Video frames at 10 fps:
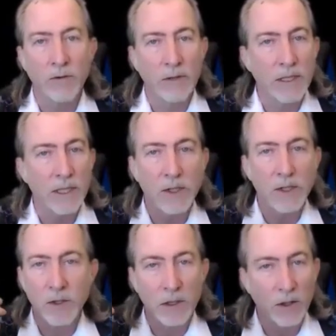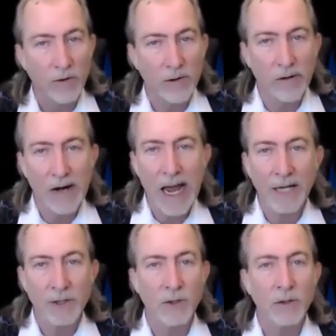your intention, and your
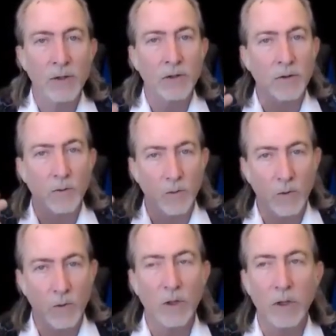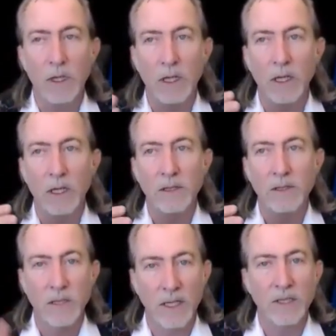interactions were
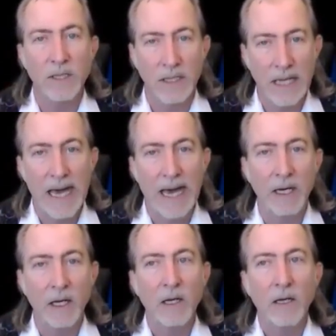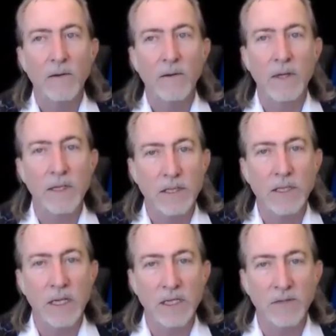such that these
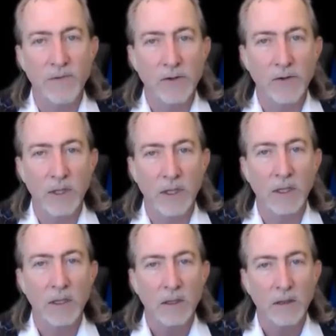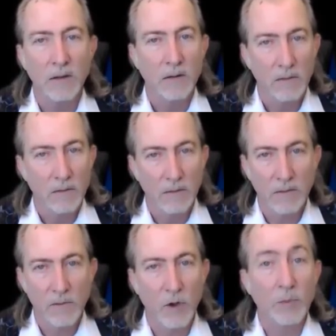things eventually
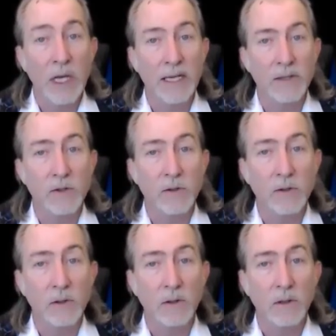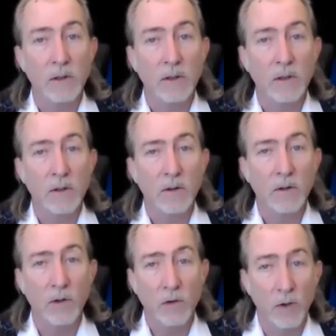took place?
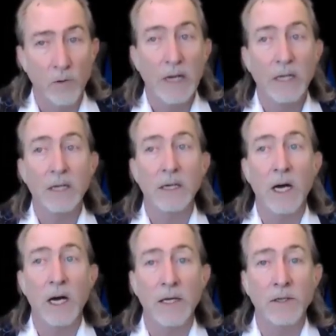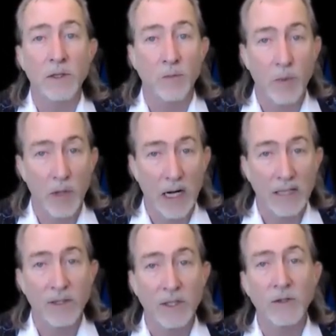Do you recognize the
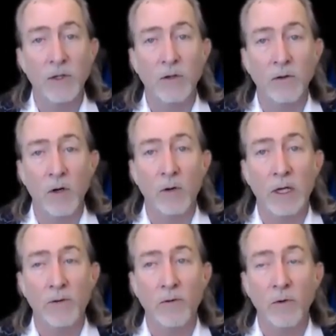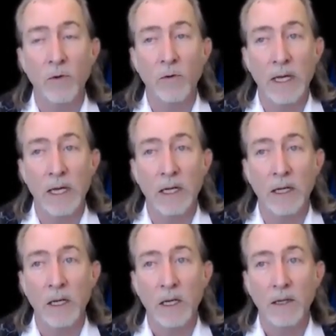process that you're going through
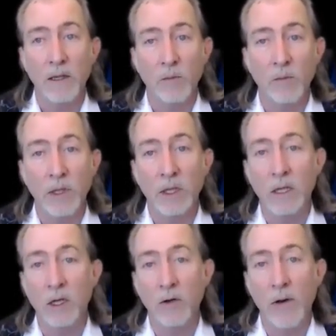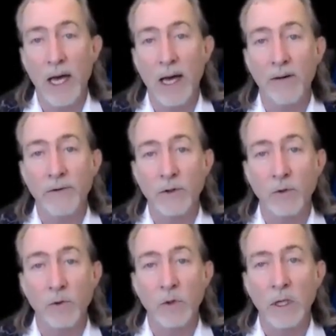and the ability that you have
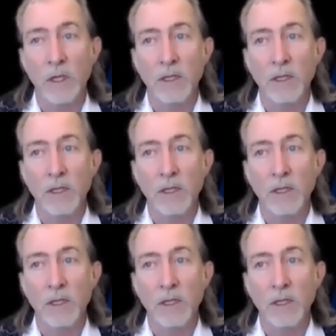to